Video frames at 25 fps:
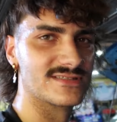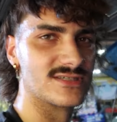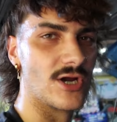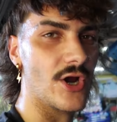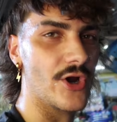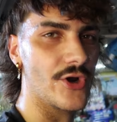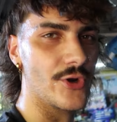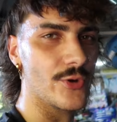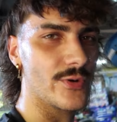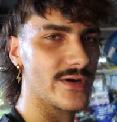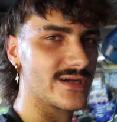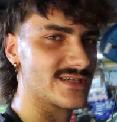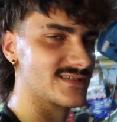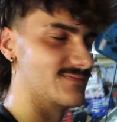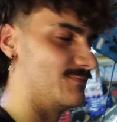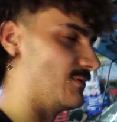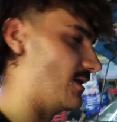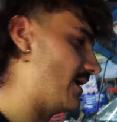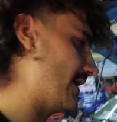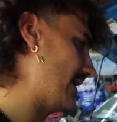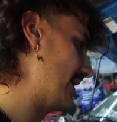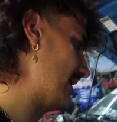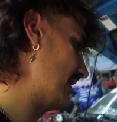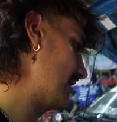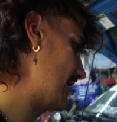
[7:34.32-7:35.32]
it's hard to
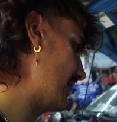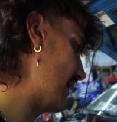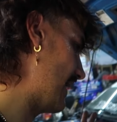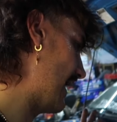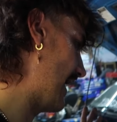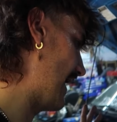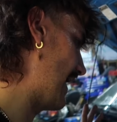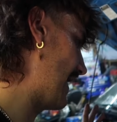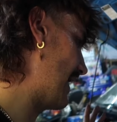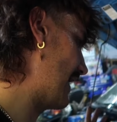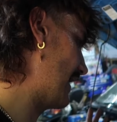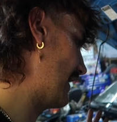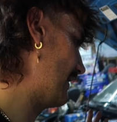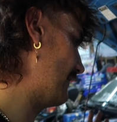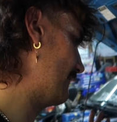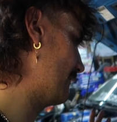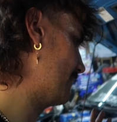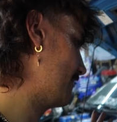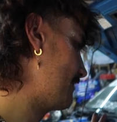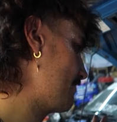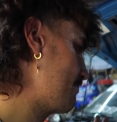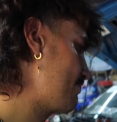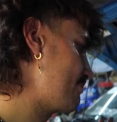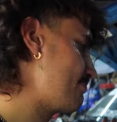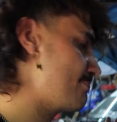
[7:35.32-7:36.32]
explain,
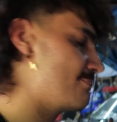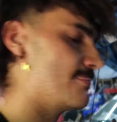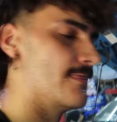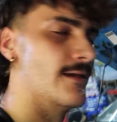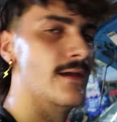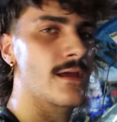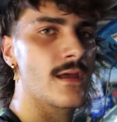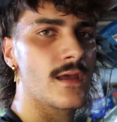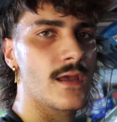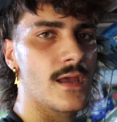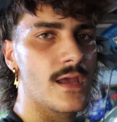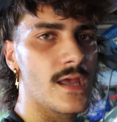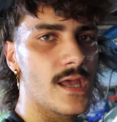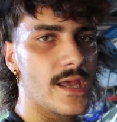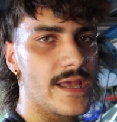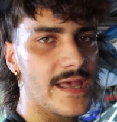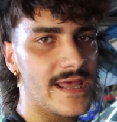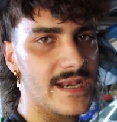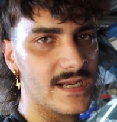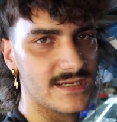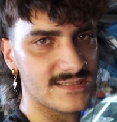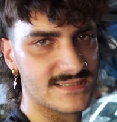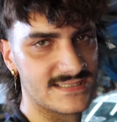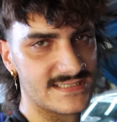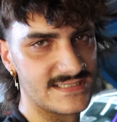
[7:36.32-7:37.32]
and
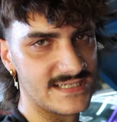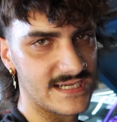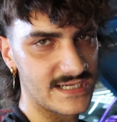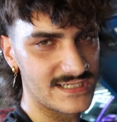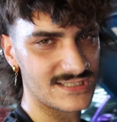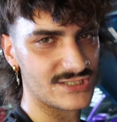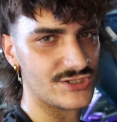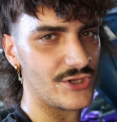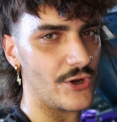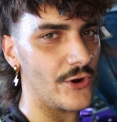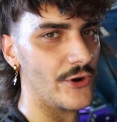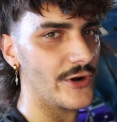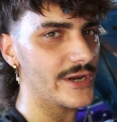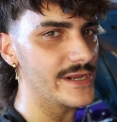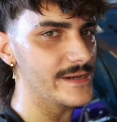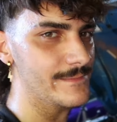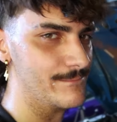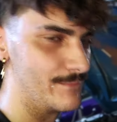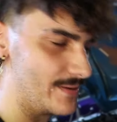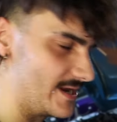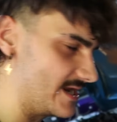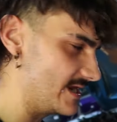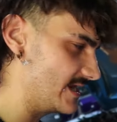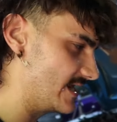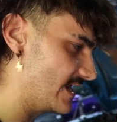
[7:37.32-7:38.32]
it is
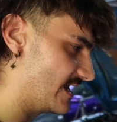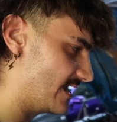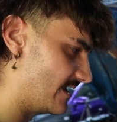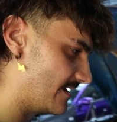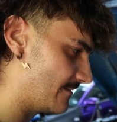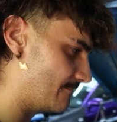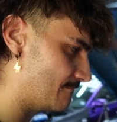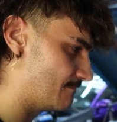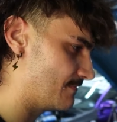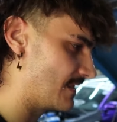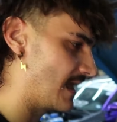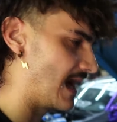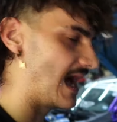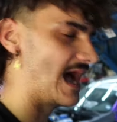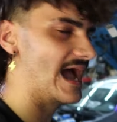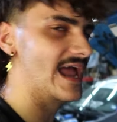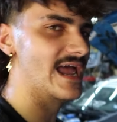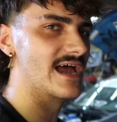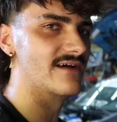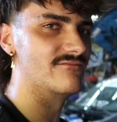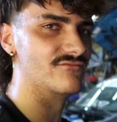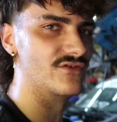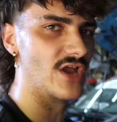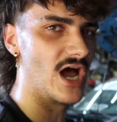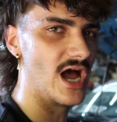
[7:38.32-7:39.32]
6:30 p.m. I
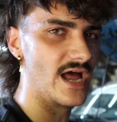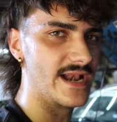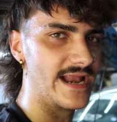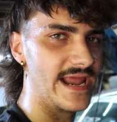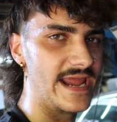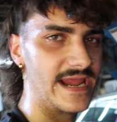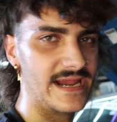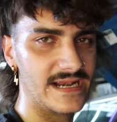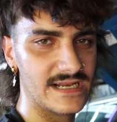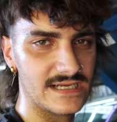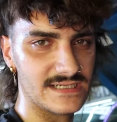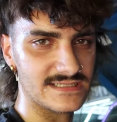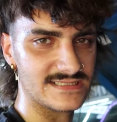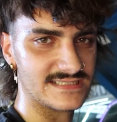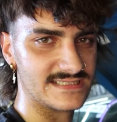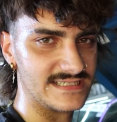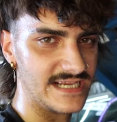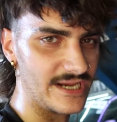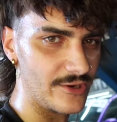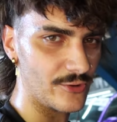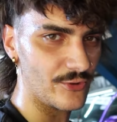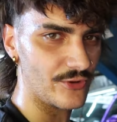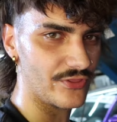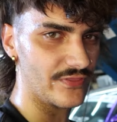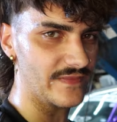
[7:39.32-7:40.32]
have not ate a
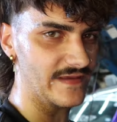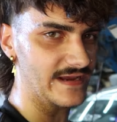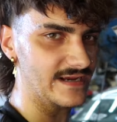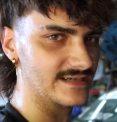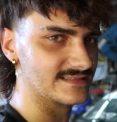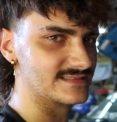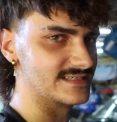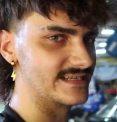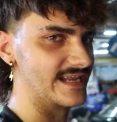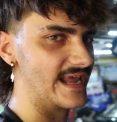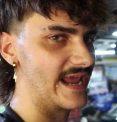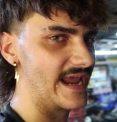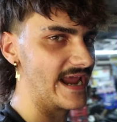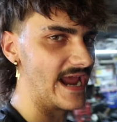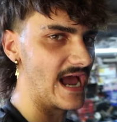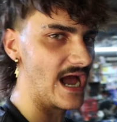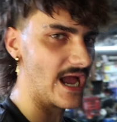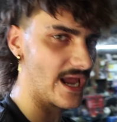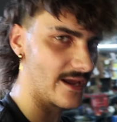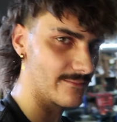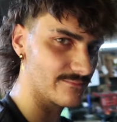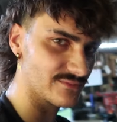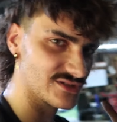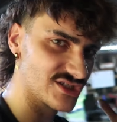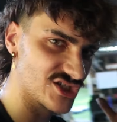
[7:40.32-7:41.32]
single thing today.
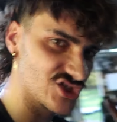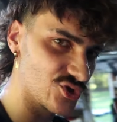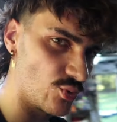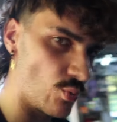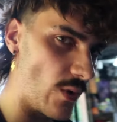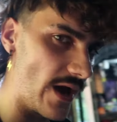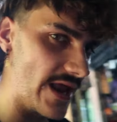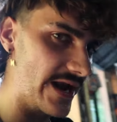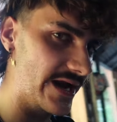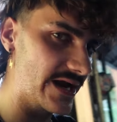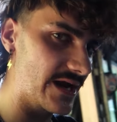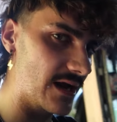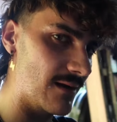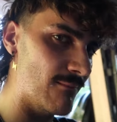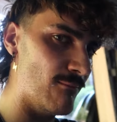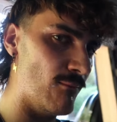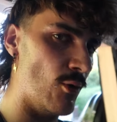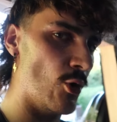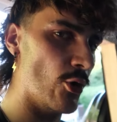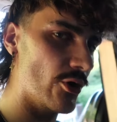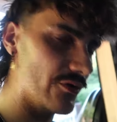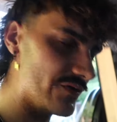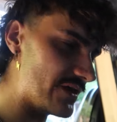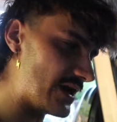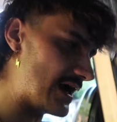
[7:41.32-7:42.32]
I am sweating
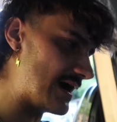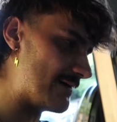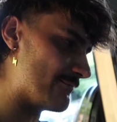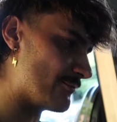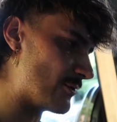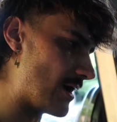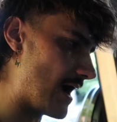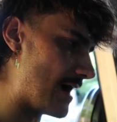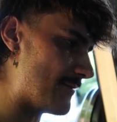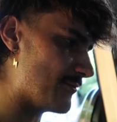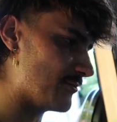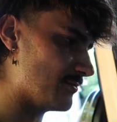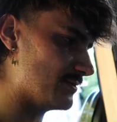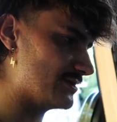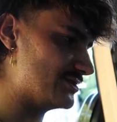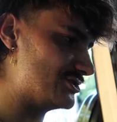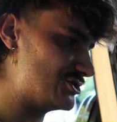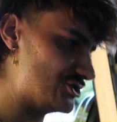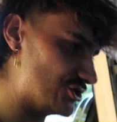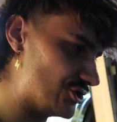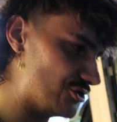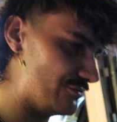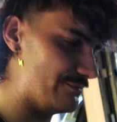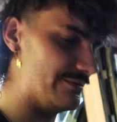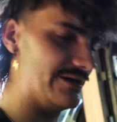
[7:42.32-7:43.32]
more than I probably
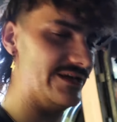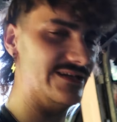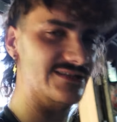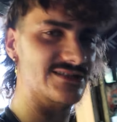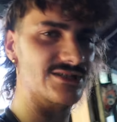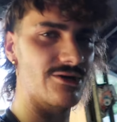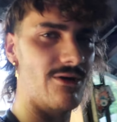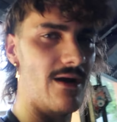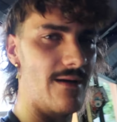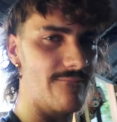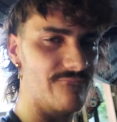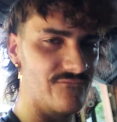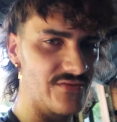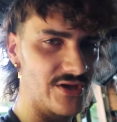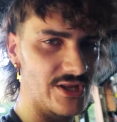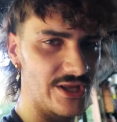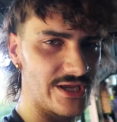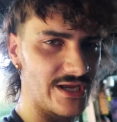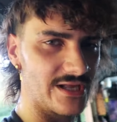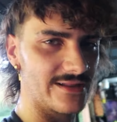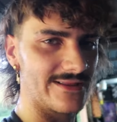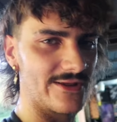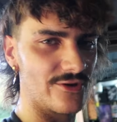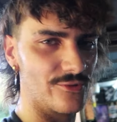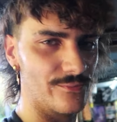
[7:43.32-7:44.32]
should be, so I'm
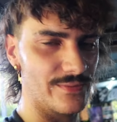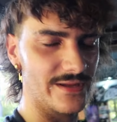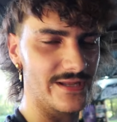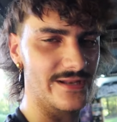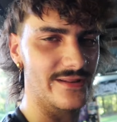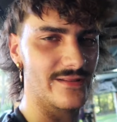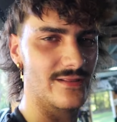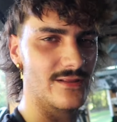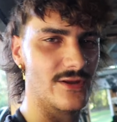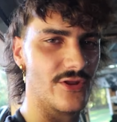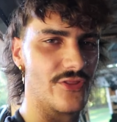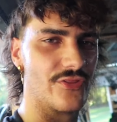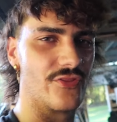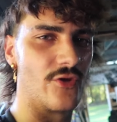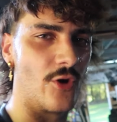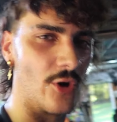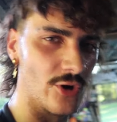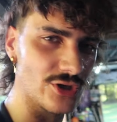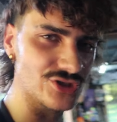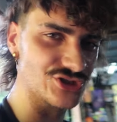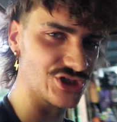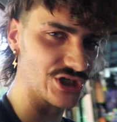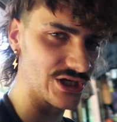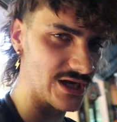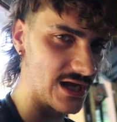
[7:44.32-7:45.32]
feeling a little bit
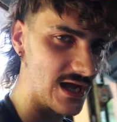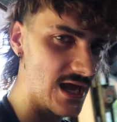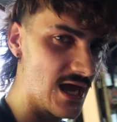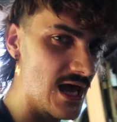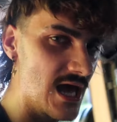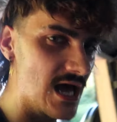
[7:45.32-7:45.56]
lethargic,